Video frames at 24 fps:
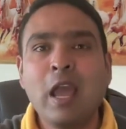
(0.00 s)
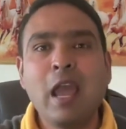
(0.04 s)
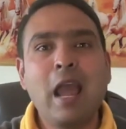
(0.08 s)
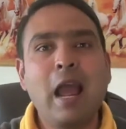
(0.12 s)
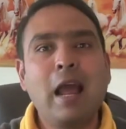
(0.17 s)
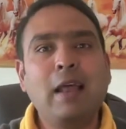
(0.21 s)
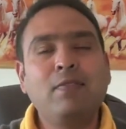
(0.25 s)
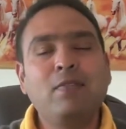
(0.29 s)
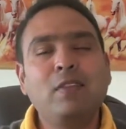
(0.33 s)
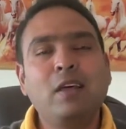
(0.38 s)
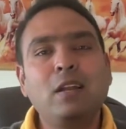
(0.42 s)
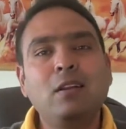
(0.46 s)

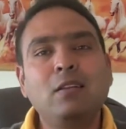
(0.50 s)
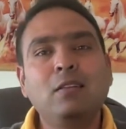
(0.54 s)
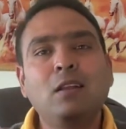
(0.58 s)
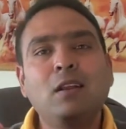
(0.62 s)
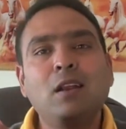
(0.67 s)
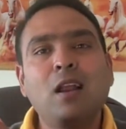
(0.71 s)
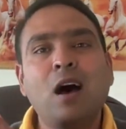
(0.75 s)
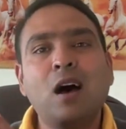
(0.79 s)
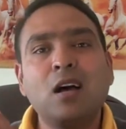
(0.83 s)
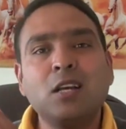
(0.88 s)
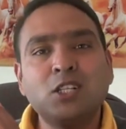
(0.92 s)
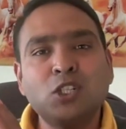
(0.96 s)
And then in the
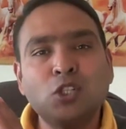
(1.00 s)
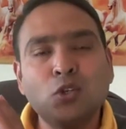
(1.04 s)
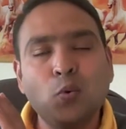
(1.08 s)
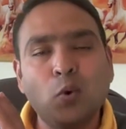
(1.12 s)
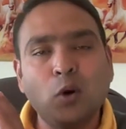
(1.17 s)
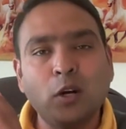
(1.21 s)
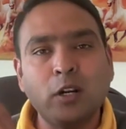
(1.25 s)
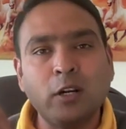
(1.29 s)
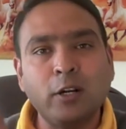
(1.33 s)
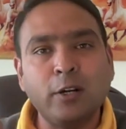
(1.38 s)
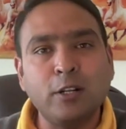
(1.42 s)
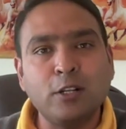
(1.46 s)
last
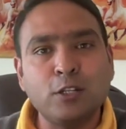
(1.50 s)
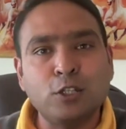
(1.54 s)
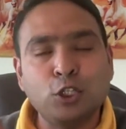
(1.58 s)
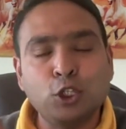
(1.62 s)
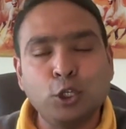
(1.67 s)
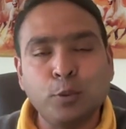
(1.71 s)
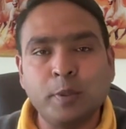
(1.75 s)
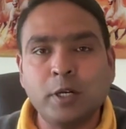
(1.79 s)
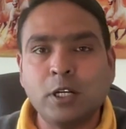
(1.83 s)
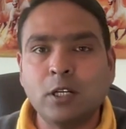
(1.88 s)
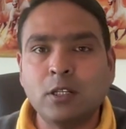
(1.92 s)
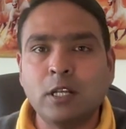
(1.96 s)
quarter, it is
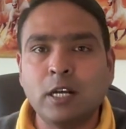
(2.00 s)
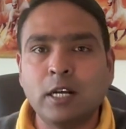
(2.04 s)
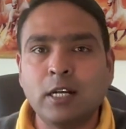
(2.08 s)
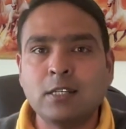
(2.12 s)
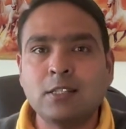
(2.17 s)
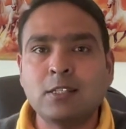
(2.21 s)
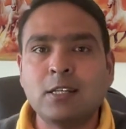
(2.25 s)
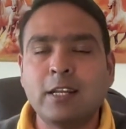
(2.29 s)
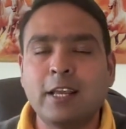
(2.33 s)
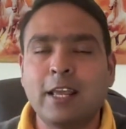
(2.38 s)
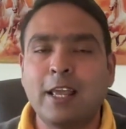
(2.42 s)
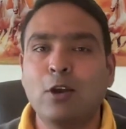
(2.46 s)
Jupiter that is
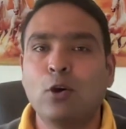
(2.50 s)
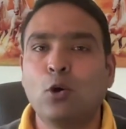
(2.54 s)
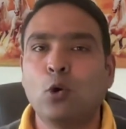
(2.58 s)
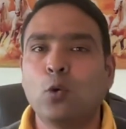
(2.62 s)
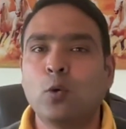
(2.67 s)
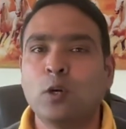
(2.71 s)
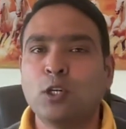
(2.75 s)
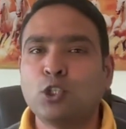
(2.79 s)
taking over.